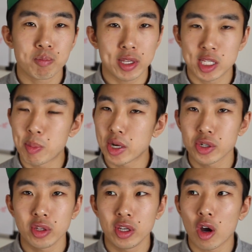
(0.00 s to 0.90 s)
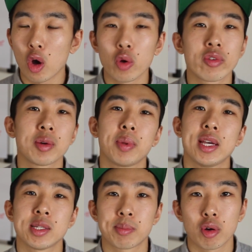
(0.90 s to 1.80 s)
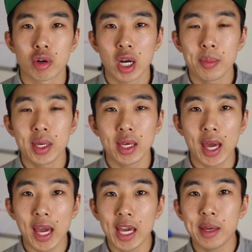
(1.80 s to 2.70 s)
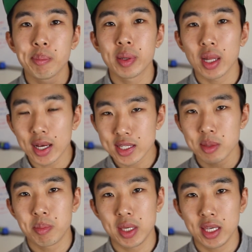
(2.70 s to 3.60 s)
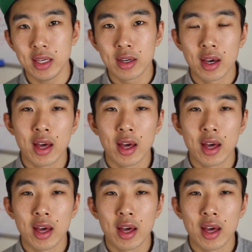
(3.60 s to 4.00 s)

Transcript: especially all over the place in programming, A plus B.